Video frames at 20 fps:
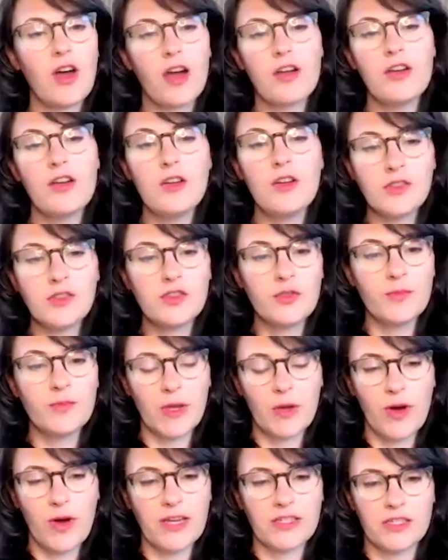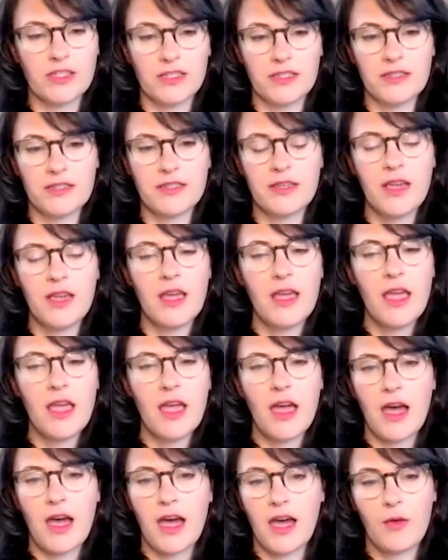no stupid questions.
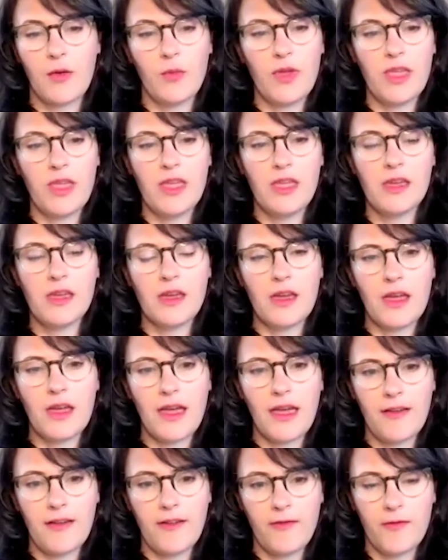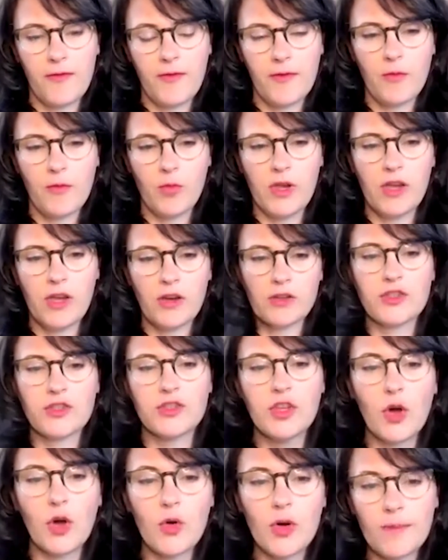We are
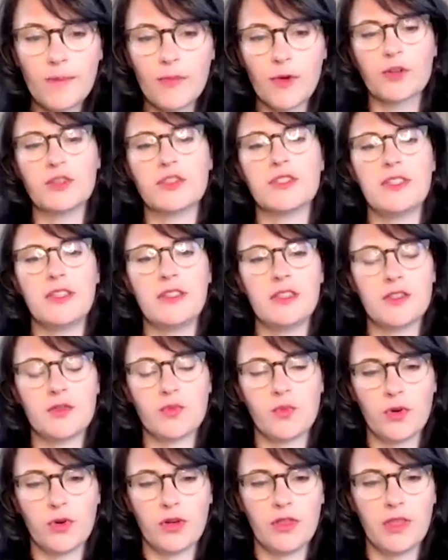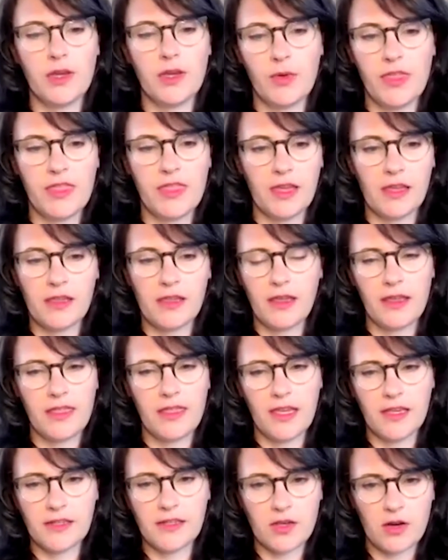so immersed in this world that we think like
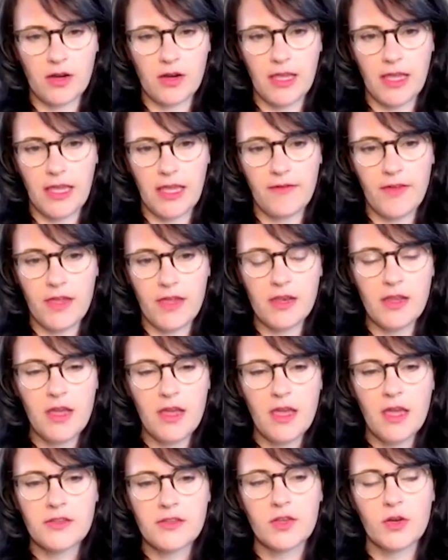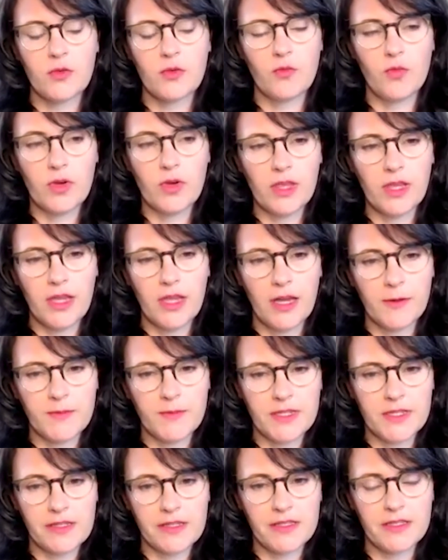things are a given. So it really
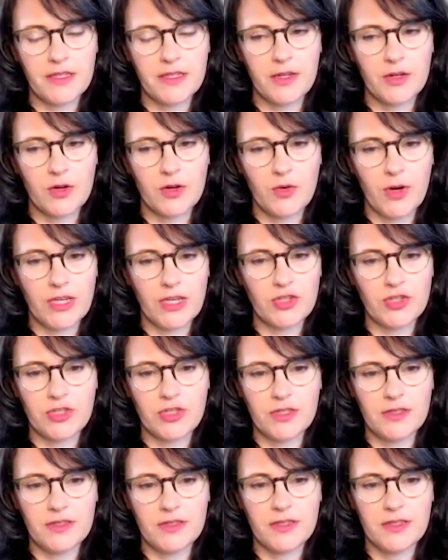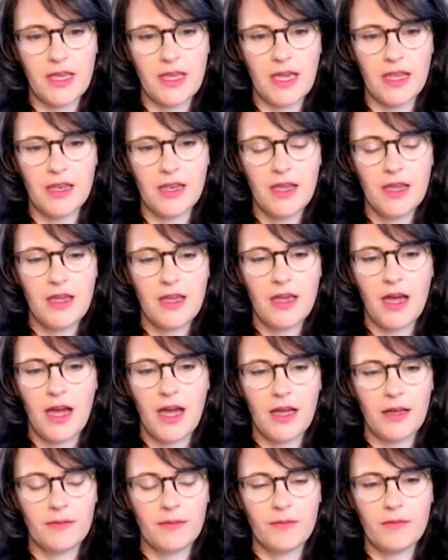helps us to hear questions that
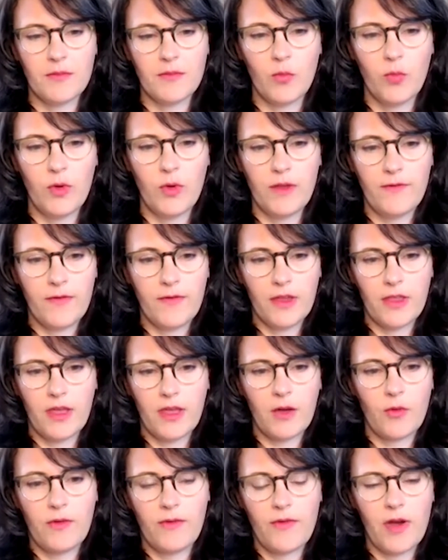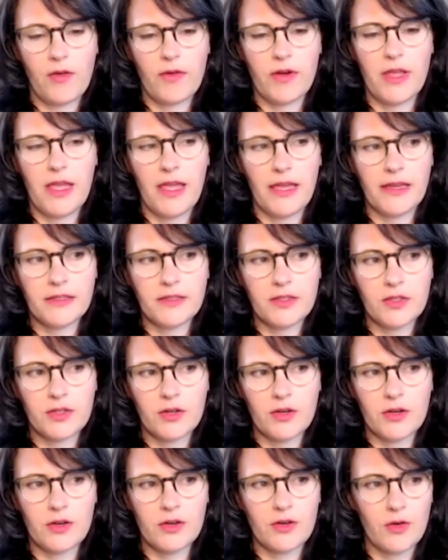we feel like we've already
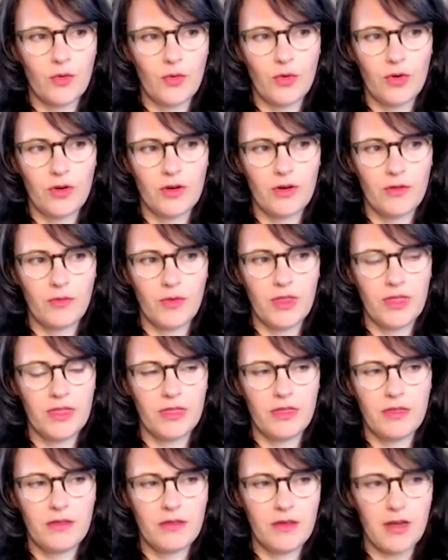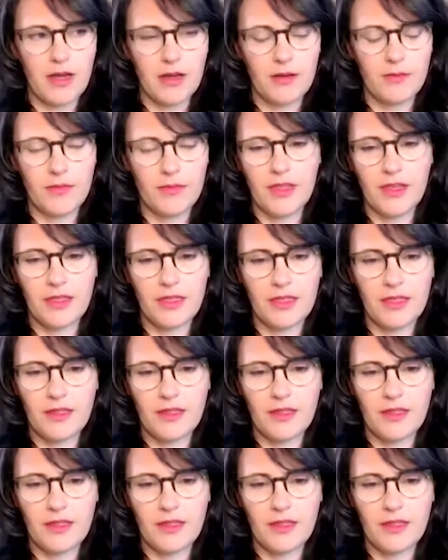answered, or we think